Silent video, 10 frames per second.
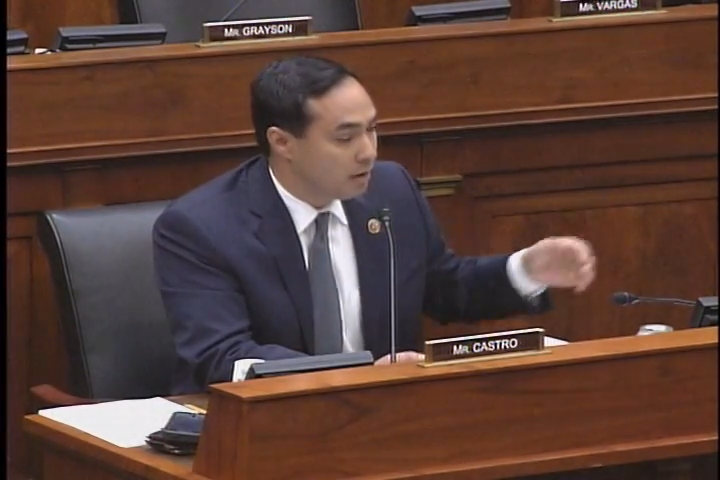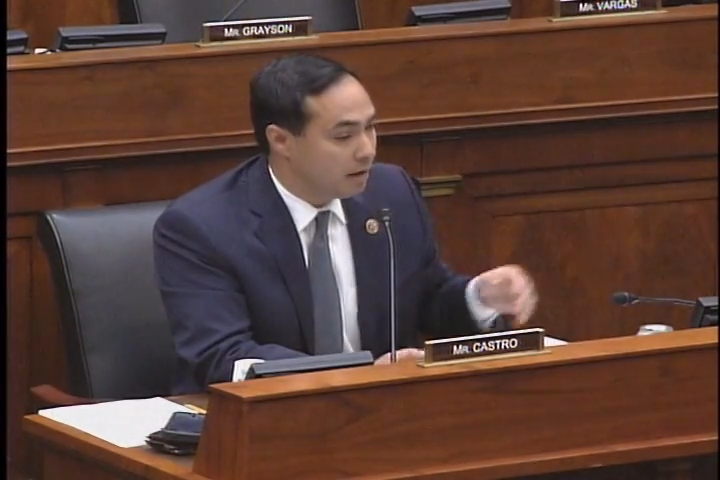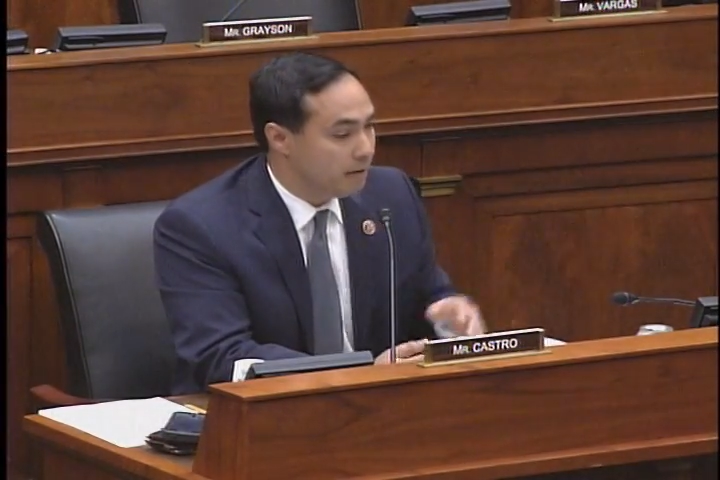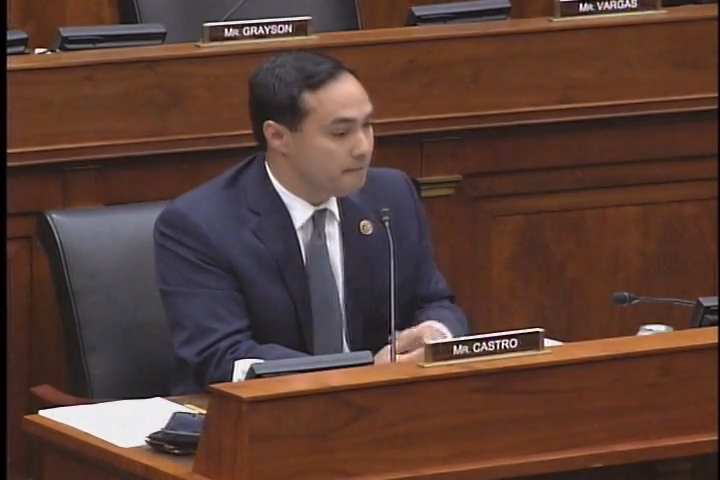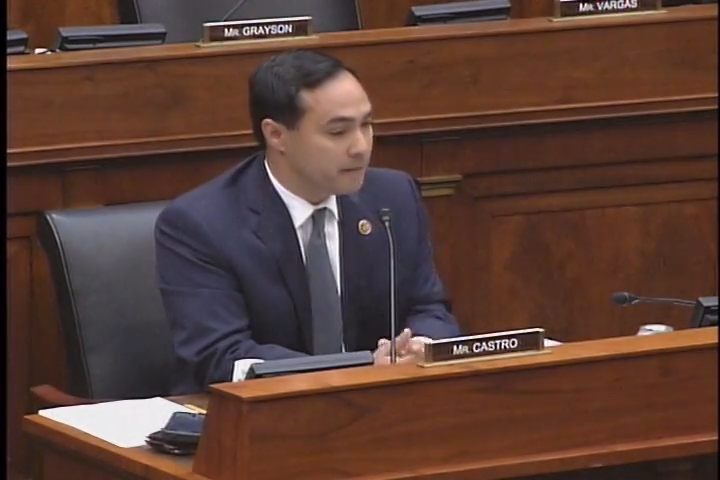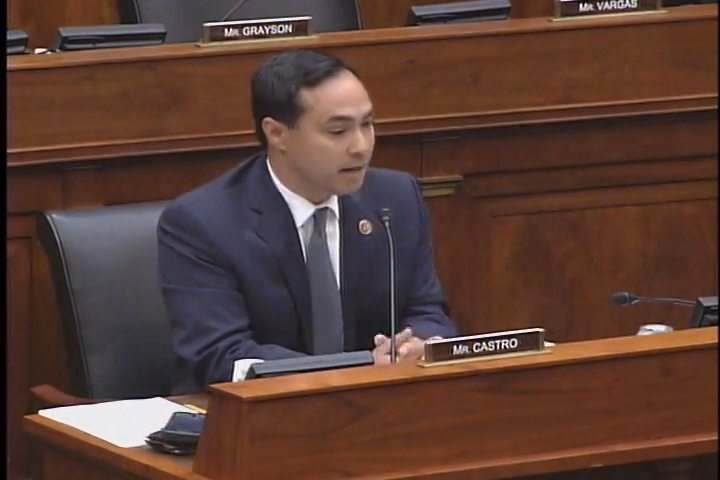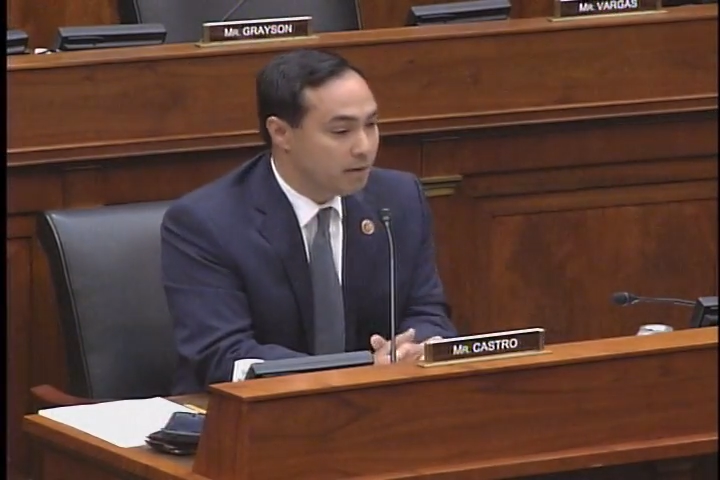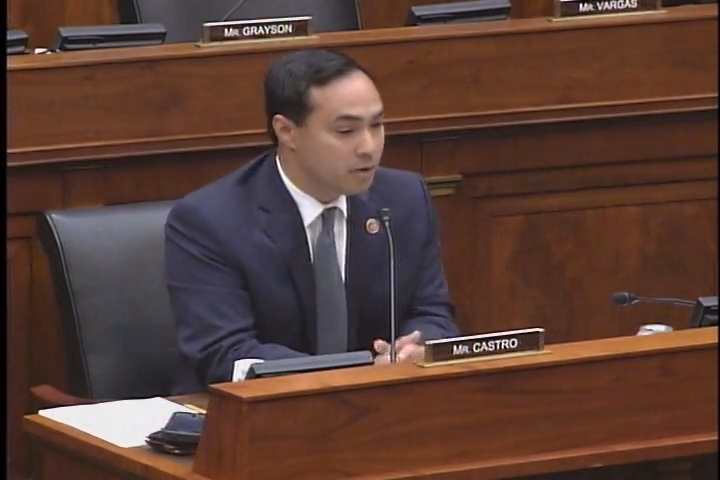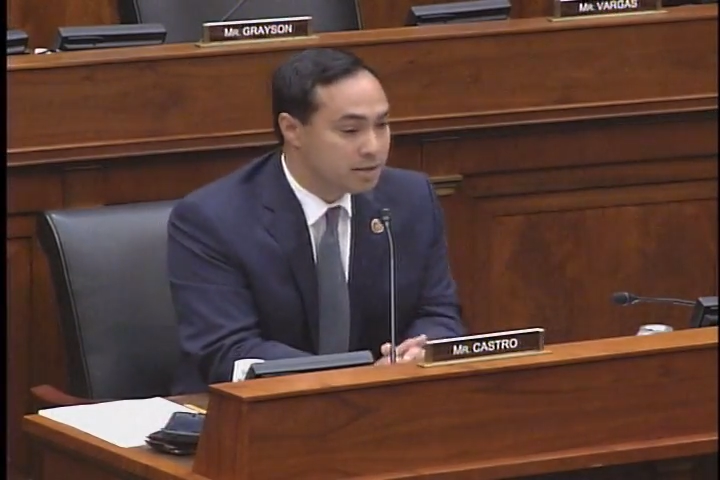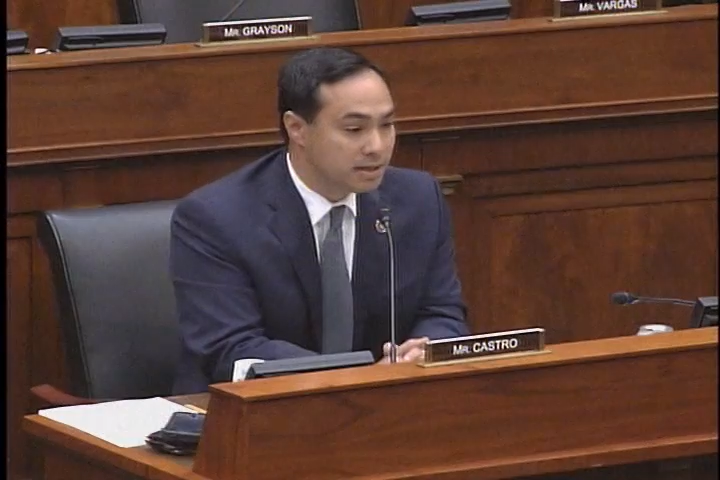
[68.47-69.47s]
And
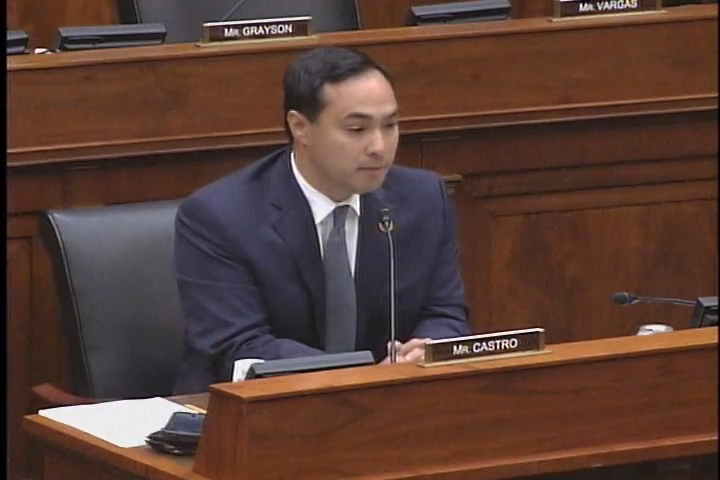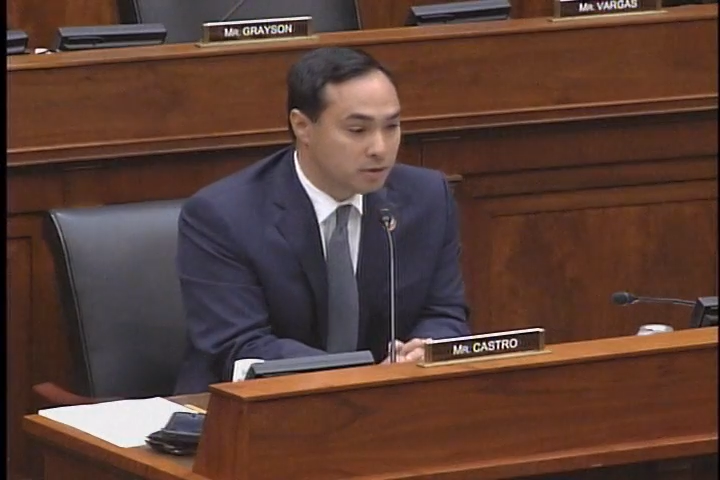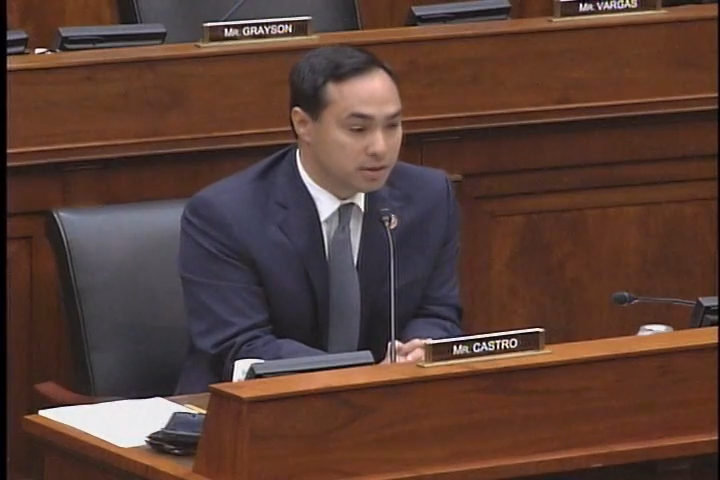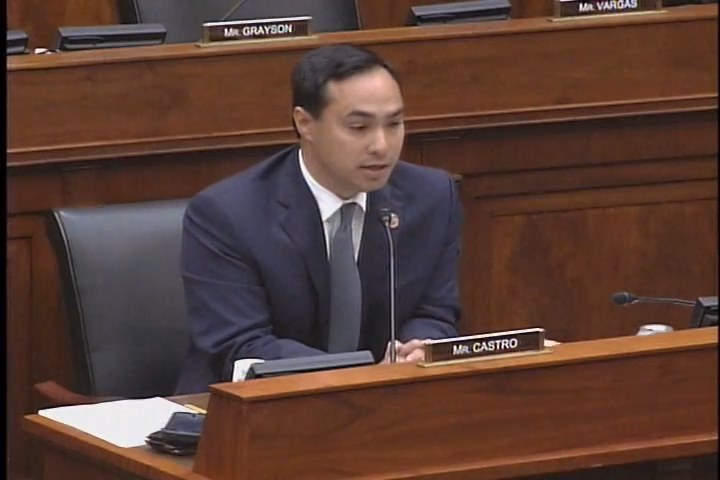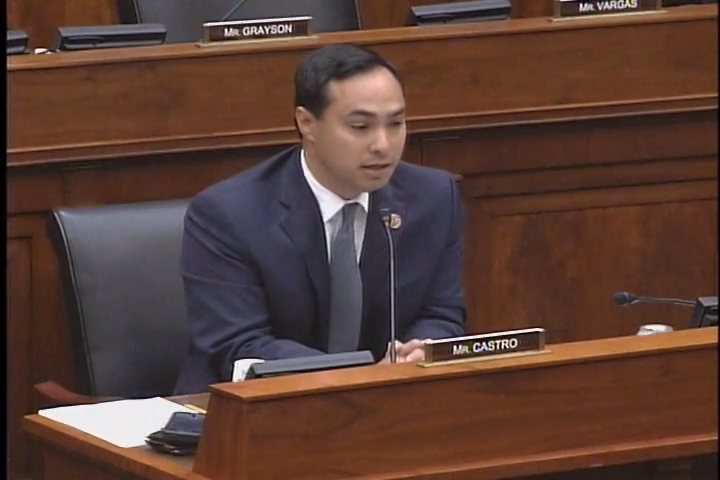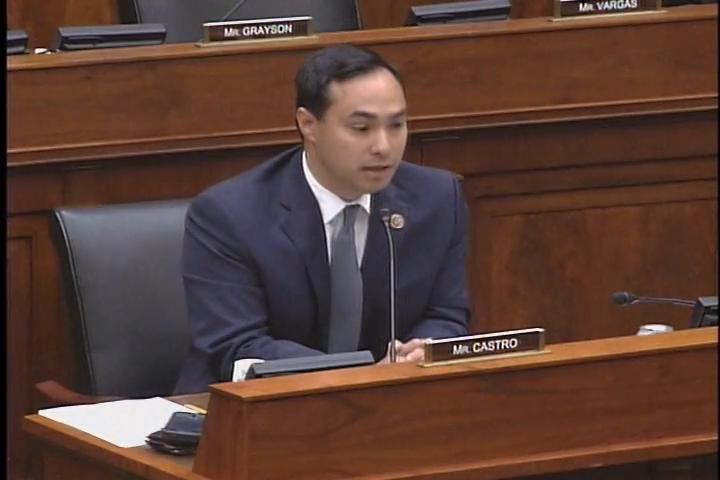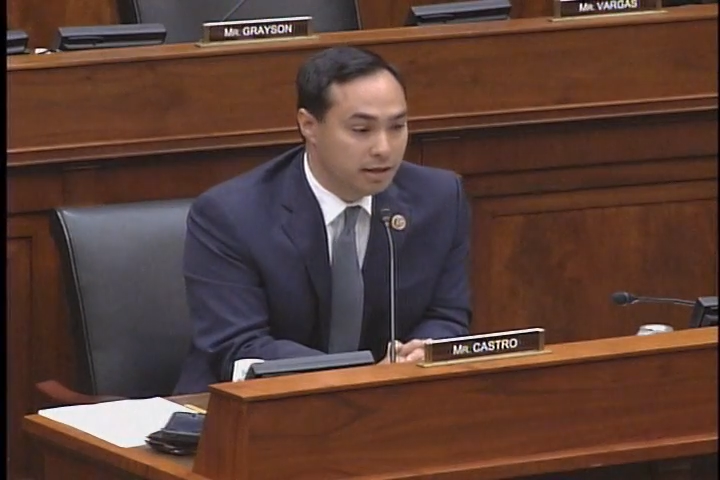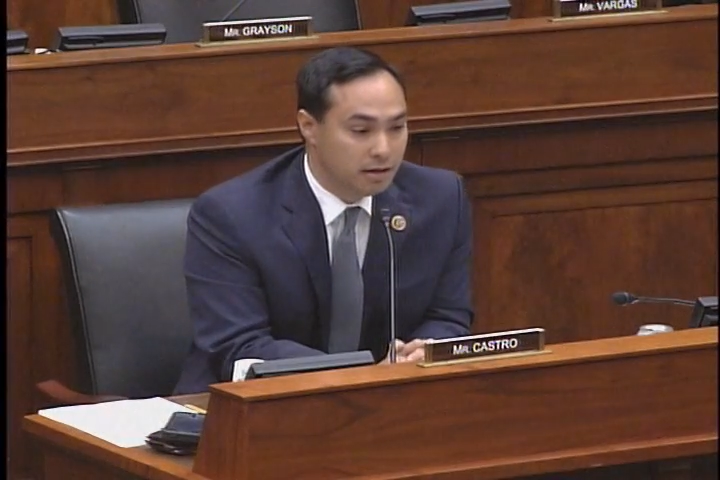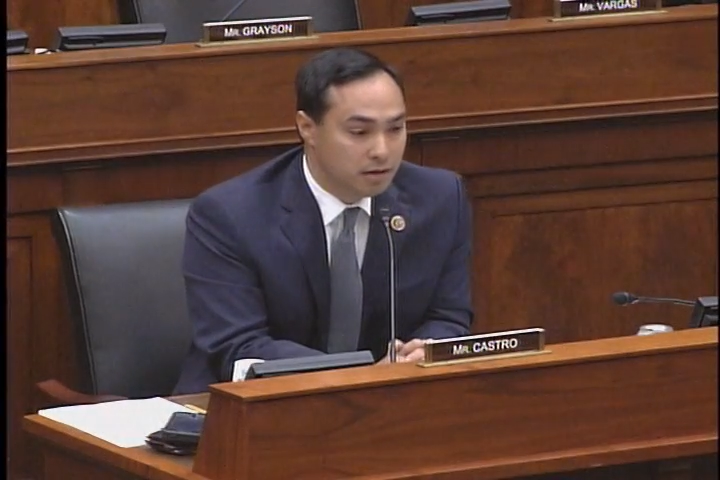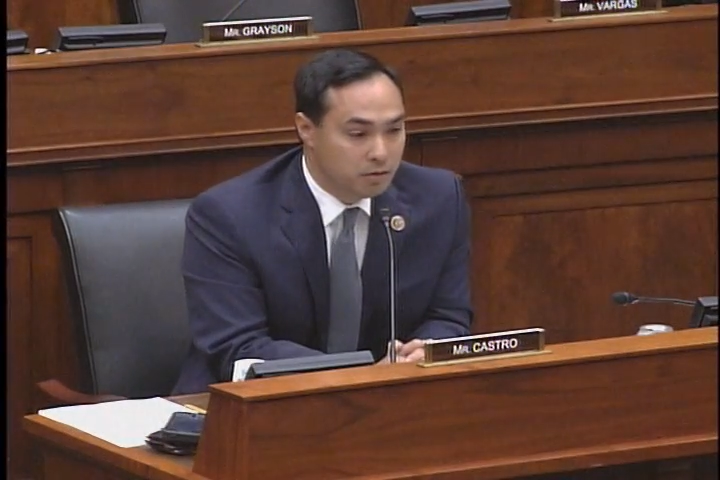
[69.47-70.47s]
I want to say,
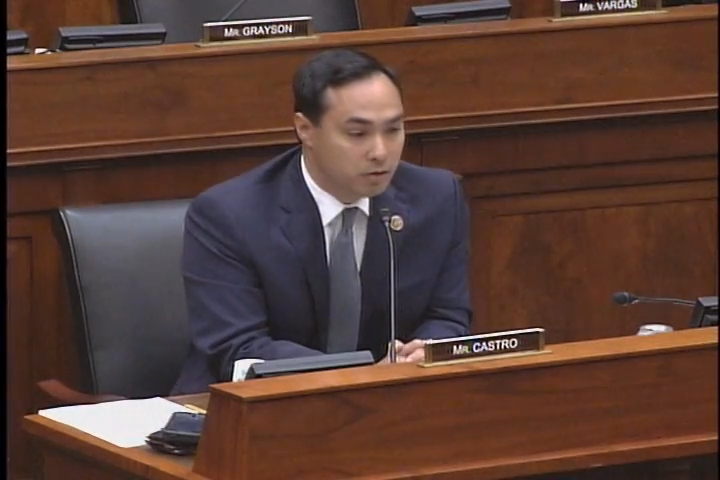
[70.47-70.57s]
particularly